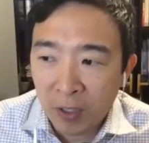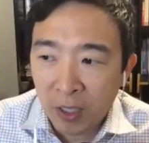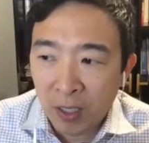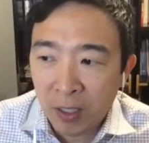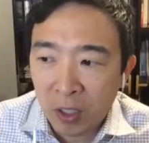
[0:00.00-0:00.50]

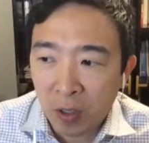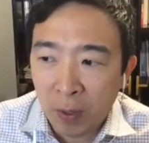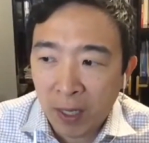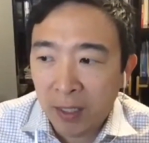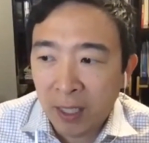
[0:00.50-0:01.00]
to start
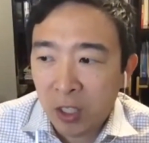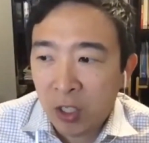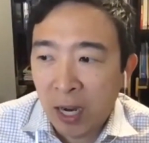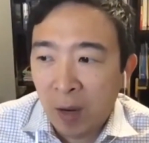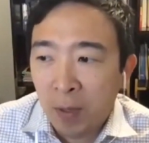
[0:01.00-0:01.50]
paying attention
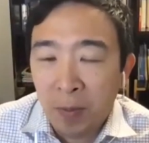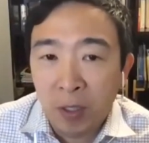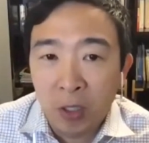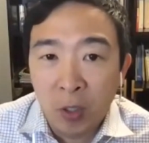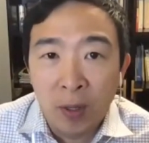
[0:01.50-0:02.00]
to how people
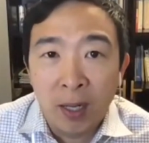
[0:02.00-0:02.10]
are doing,